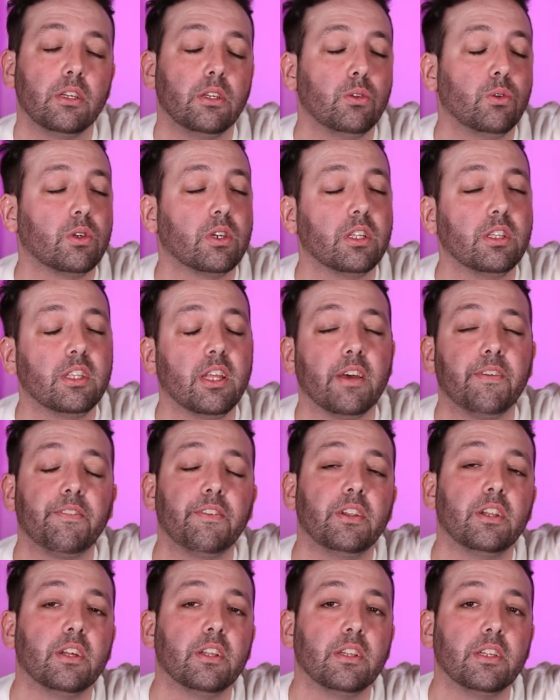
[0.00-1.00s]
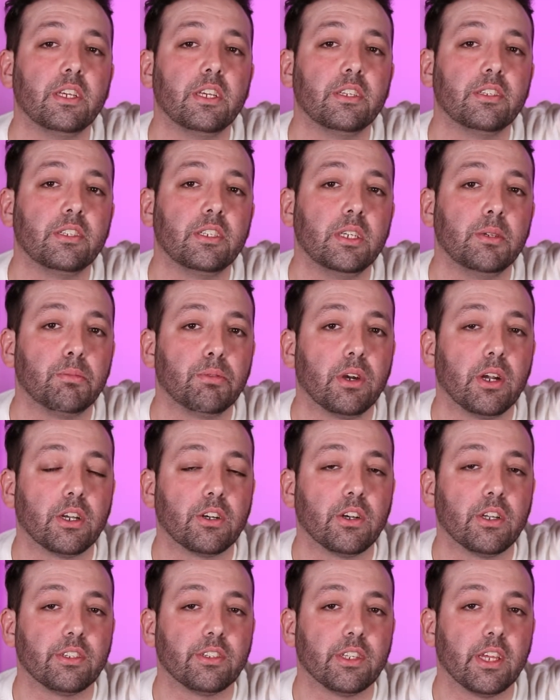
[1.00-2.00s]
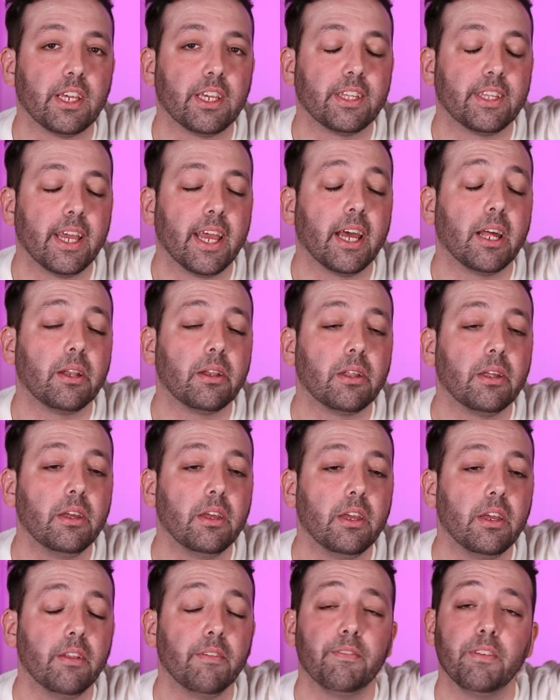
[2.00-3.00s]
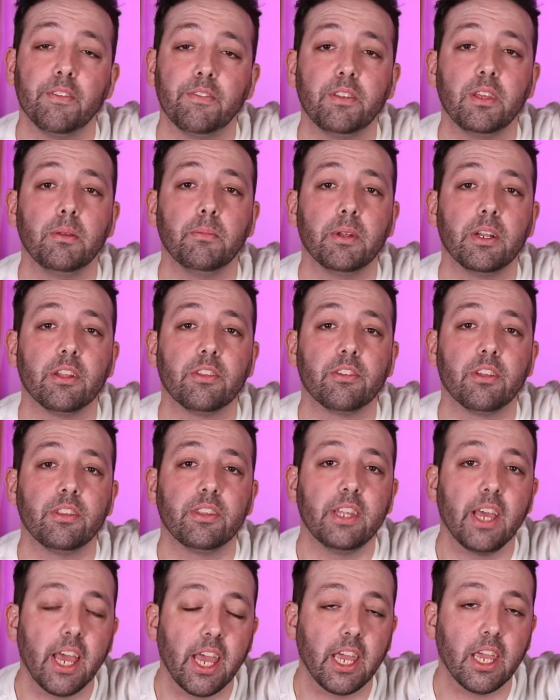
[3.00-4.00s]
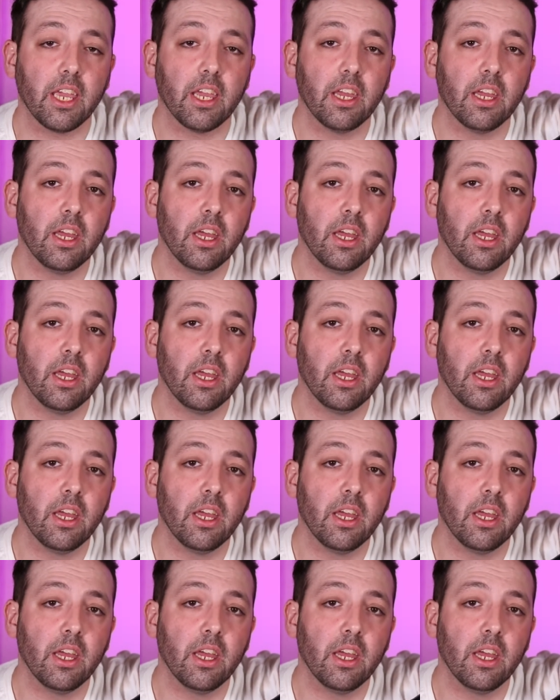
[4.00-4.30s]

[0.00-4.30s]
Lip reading: you can definitely see progress like that in 15 minutes a day.